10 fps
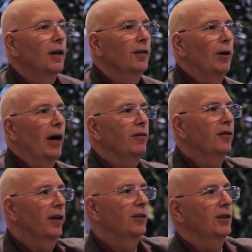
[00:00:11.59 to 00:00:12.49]
So I have the
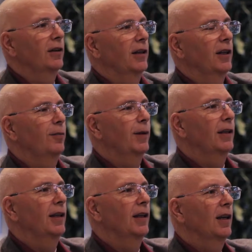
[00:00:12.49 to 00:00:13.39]
secretary as being
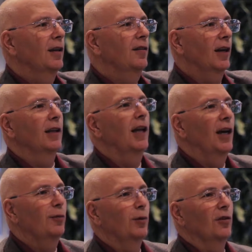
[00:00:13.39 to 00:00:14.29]
the second
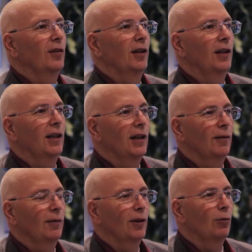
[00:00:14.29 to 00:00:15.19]
last person in
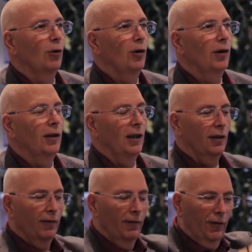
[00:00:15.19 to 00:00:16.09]
the role in the
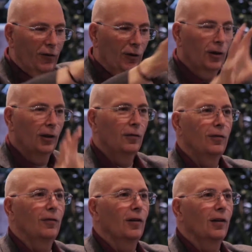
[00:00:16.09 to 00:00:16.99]
circle
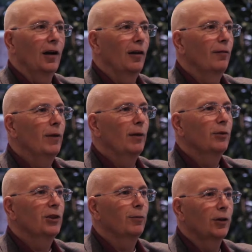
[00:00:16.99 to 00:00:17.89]
of
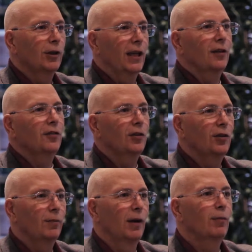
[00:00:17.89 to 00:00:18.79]
membership or guest
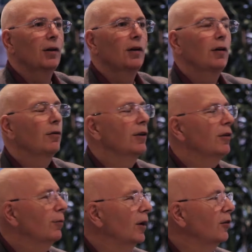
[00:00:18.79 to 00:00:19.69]
to member
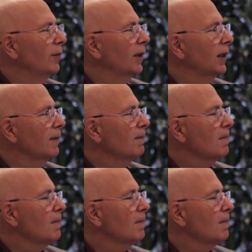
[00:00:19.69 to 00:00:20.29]
responsibility.